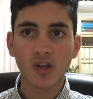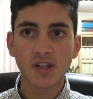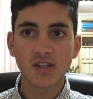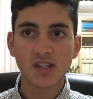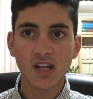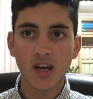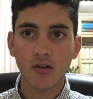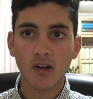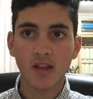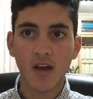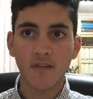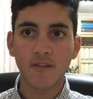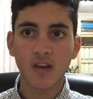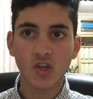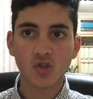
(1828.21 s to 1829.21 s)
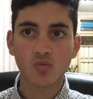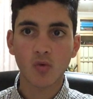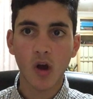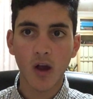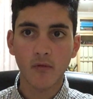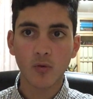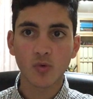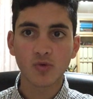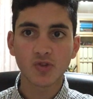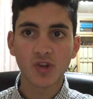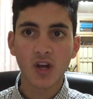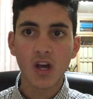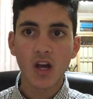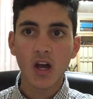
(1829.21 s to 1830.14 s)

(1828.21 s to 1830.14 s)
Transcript: considering they're fierce rivals,